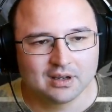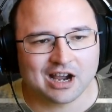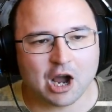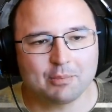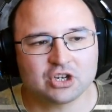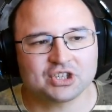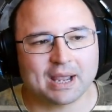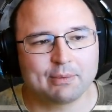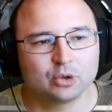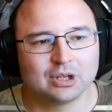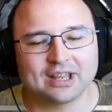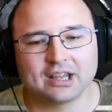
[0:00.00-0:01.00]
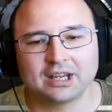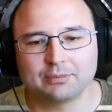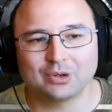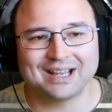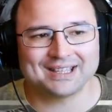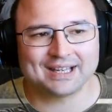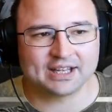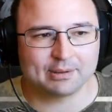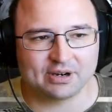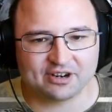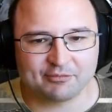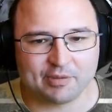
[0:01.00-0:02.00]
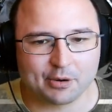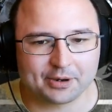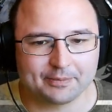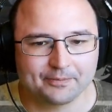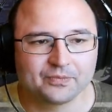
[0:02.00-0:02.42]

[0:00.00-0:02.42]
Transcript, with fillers: How much time will it take him to get another bar of power?